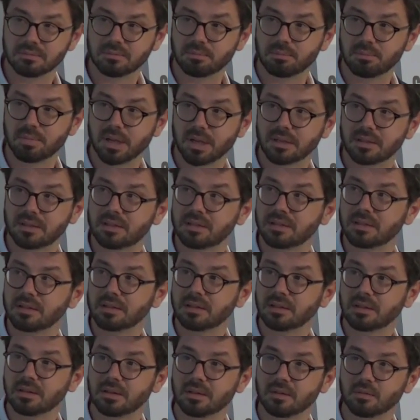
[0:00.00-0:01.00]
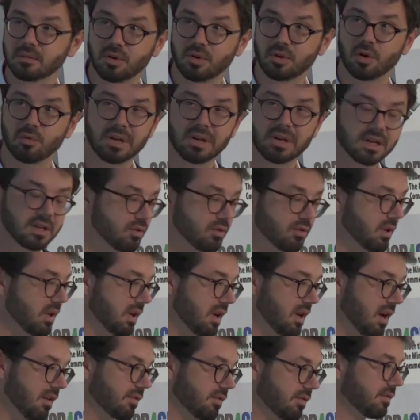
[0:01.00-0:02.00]
but we're not really doing
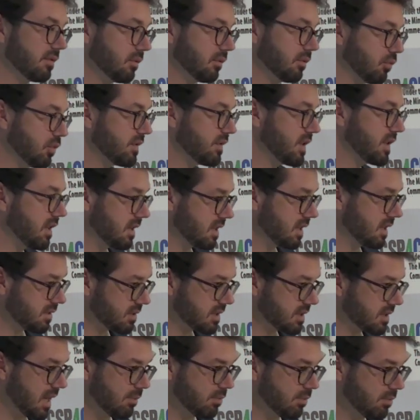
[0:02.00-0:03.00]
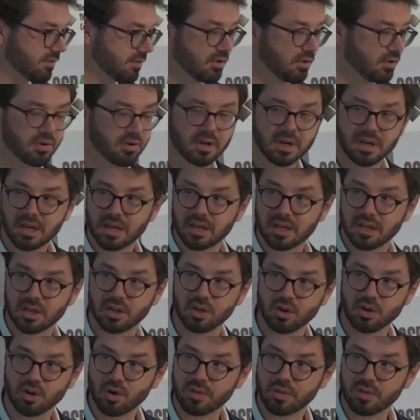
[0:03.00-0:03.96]
enough. We've seen this slide before. You know